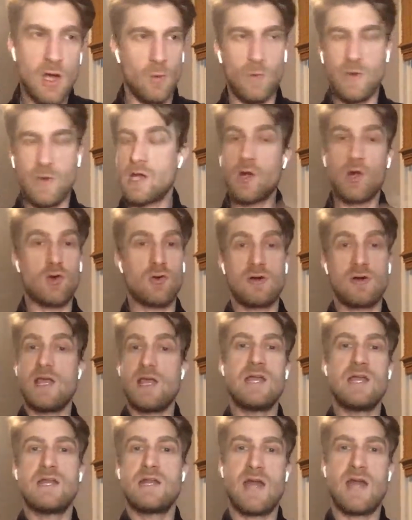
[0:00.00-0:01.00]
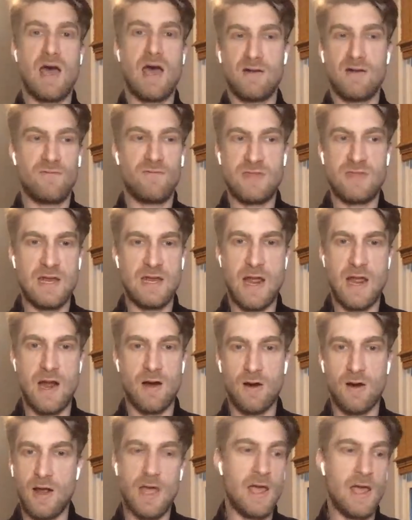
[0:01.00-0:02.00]
We can create it out of thin
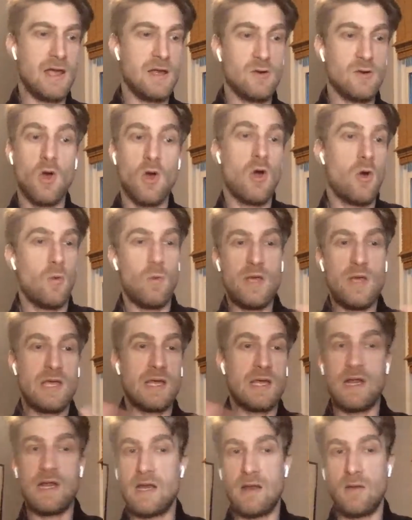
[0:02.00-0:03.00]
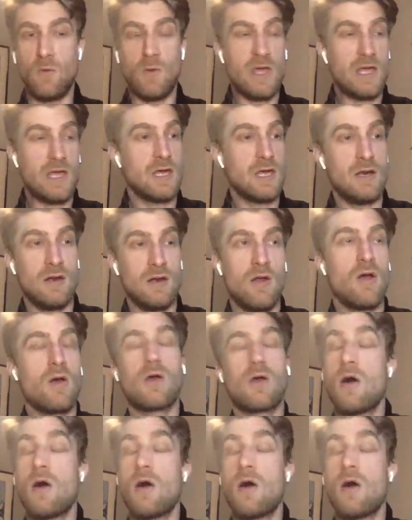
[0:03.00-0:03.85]
air, and we can come